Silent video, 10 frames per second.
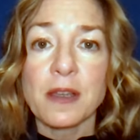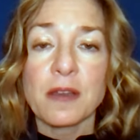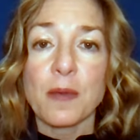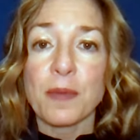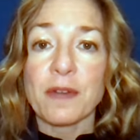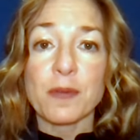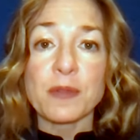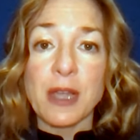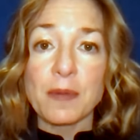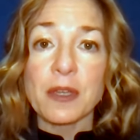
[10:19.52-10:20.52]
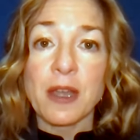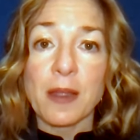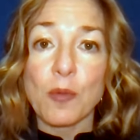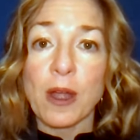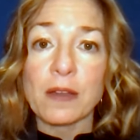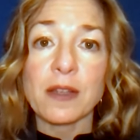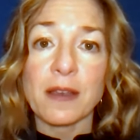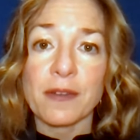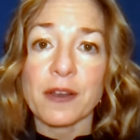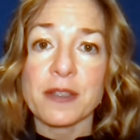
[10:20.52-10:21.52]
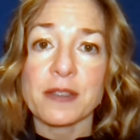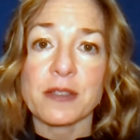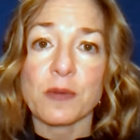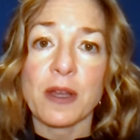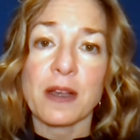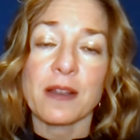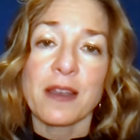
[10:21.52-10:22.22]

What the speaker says: but from time to time wildlife areas as well.